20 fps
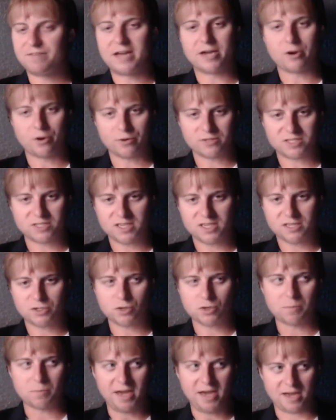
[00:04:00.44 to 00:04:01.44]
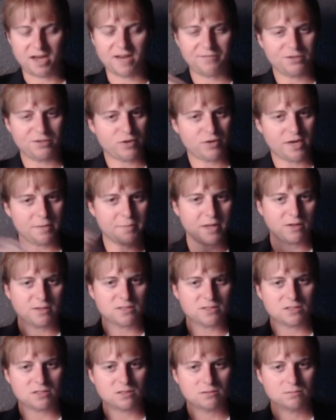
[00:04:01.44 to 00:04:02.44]
fake currency to pay off the trade
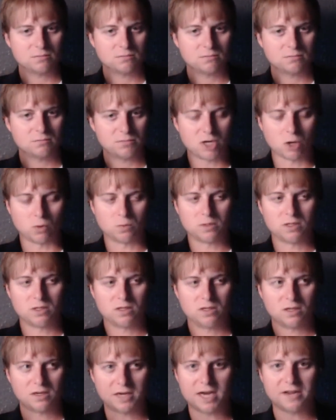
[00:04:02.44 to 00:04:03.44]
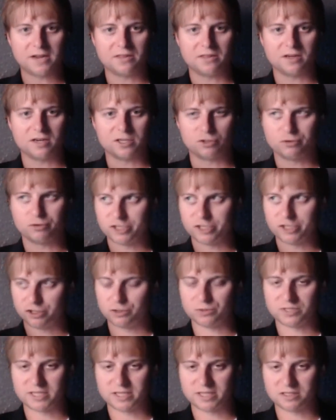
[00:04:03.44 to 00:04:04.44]
imbalance? No, not in the
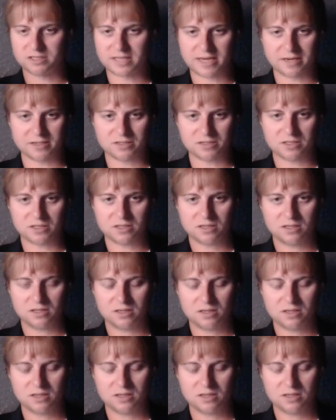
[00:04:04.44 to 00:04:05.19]
traditional sense, that is.